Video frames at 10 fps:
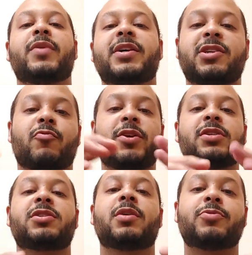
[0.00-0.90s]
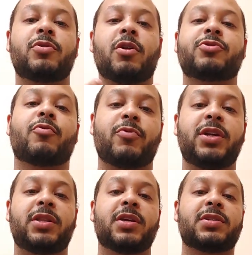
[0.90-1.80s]
as a written tip, so you can also
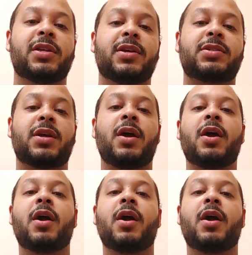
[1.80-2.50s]
read this list.